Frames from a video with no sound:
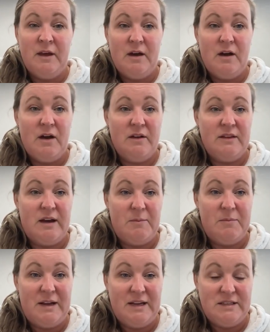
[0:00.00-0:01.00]
heard
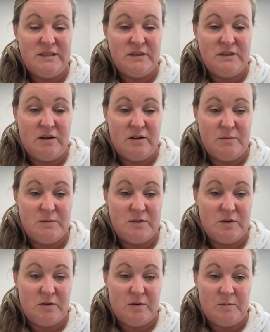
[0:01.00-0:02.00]
that plenty of times
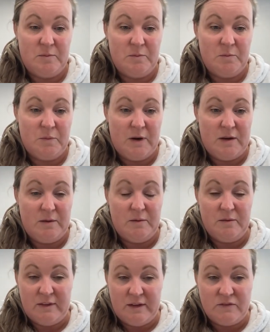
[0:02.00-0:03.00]

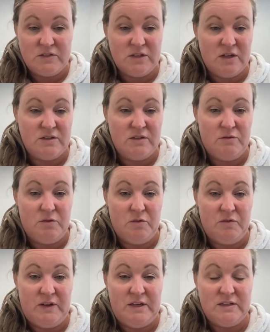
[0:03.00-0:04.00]
when they've started raw
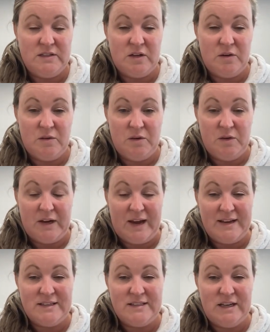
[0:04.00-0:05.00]
feeding. So you
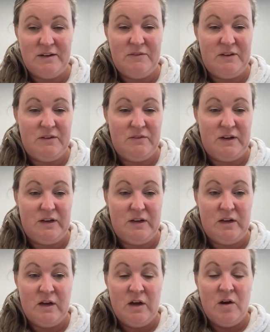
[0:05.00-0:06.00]
can safely
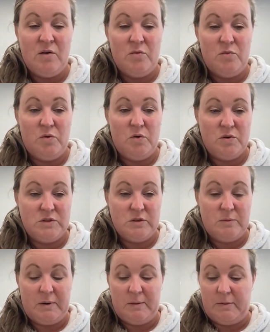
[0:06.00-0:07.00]
feed raw
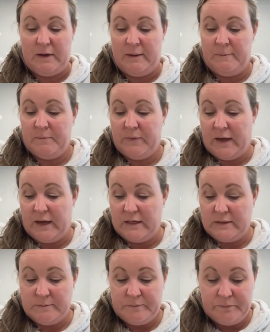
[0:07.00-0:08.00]
to a puppy,
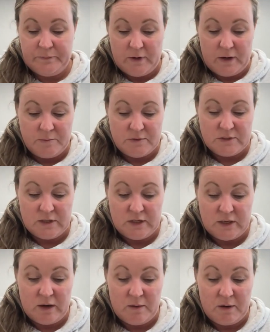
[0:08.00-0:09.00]
and I'm just going
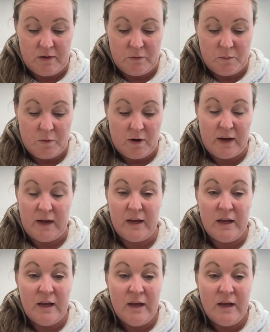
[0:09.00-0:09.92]
to go over why